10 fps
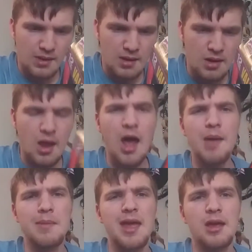hot
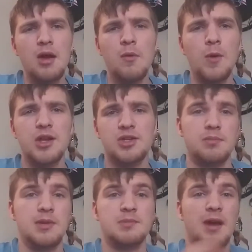mango, which
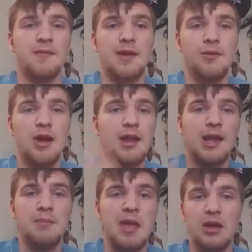is my favorite. I
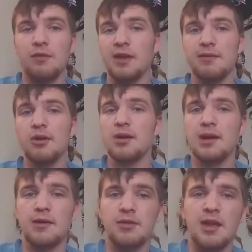like mango flavor and
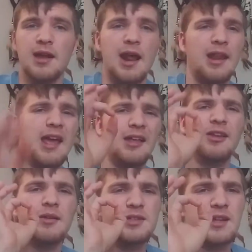everything, and I like
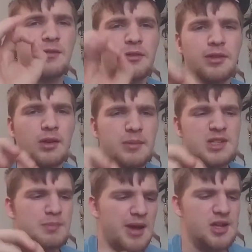stuff with a little bit of
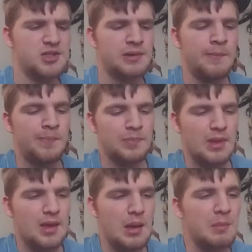spice.
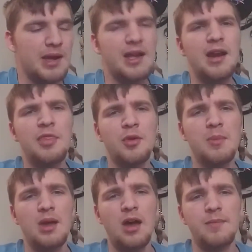But it kind of threw
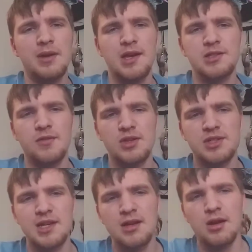me off because if you can
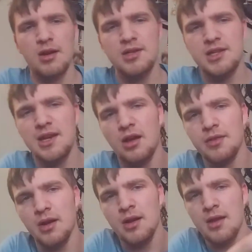see it on
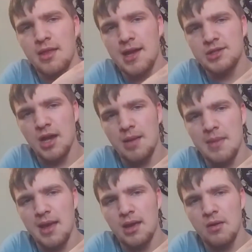there, that's hot
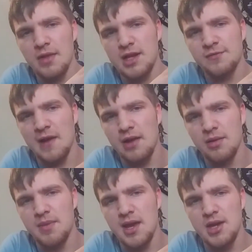mango, that's fiery
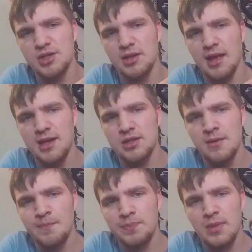peach, and that's
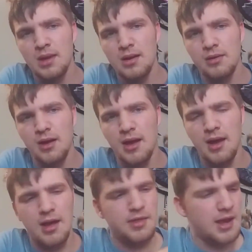
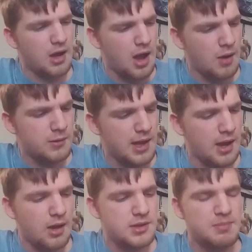I think
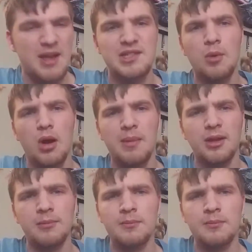spicy watermelon.